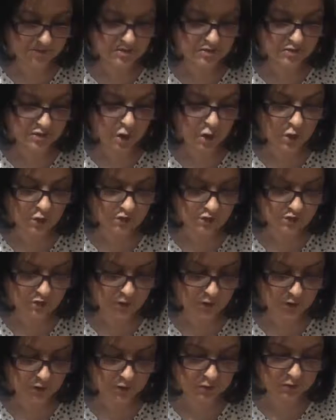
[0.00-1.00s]
there was an old
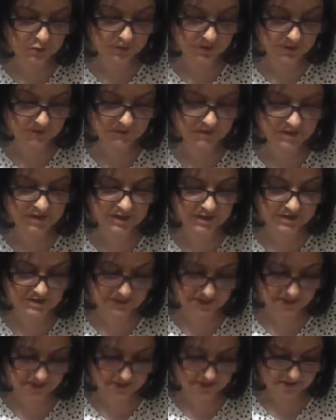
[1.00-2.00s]
dog who lived in a
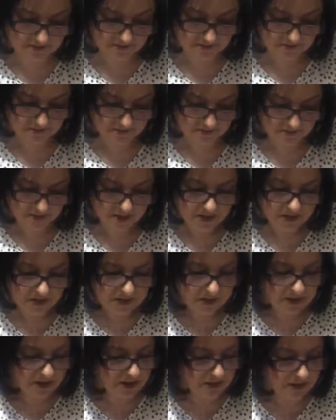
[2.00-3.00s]
city.
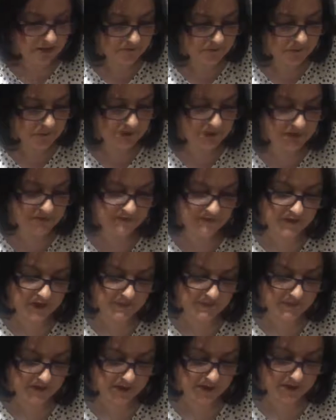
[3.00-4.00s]
He lived with a
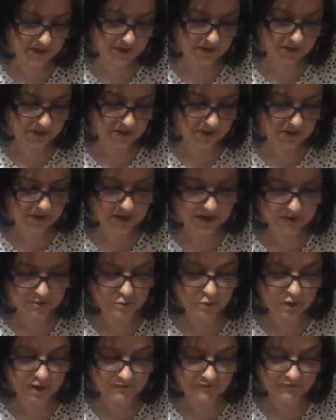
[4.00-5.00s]
family. He
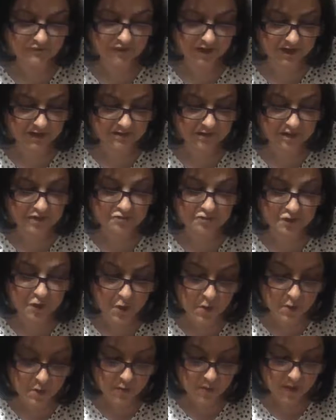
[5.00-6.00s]
had one friend, a
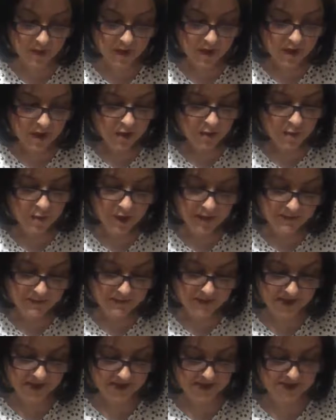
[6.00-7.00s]
crow.
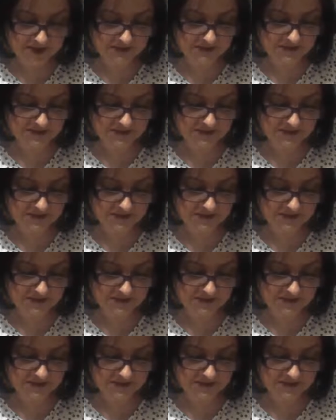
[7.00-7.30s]
One day he